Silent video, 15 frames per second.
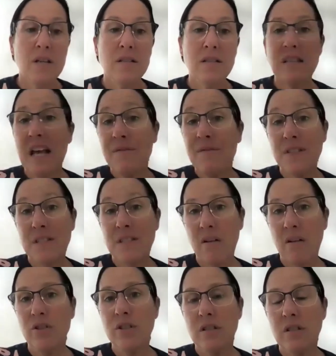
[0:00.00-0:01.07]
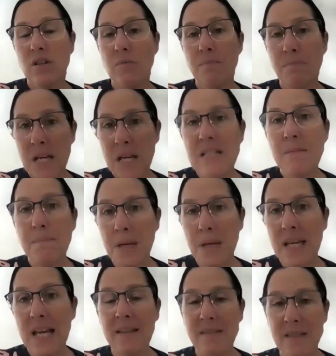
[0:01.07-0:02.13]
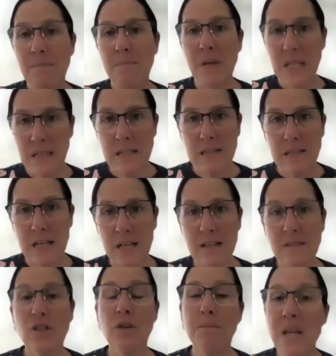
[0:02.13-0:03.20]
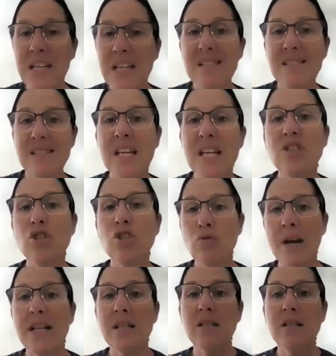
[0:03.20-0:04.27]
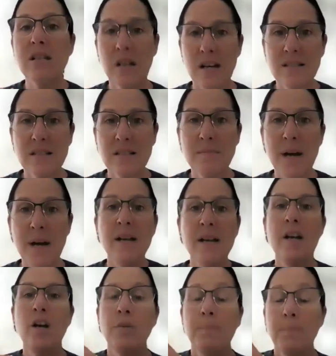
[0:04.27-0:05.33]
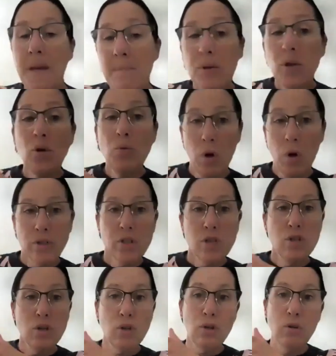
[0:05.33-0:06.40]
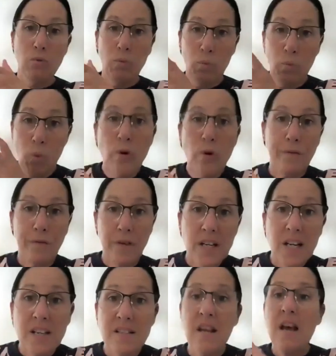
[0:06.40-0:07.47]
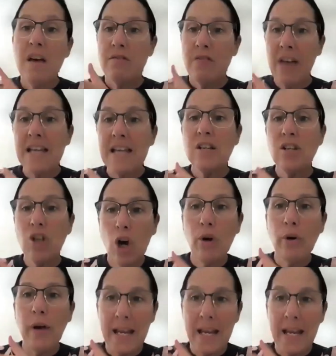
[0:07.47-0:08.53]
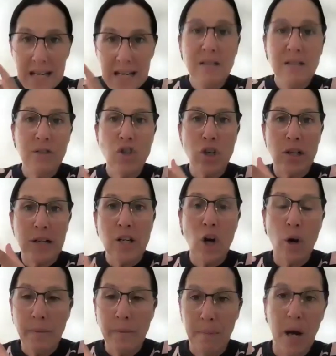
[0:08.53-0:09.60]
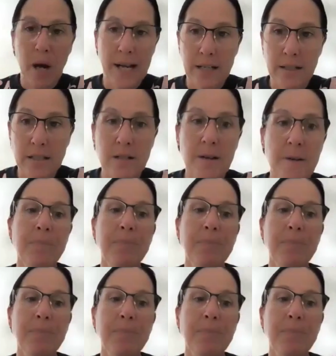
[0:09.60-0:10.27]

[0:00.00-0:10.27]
sells B2B and then B2C. So B2C, straight to the customer, people who want to do water fitness, they can go and individually go and buy it.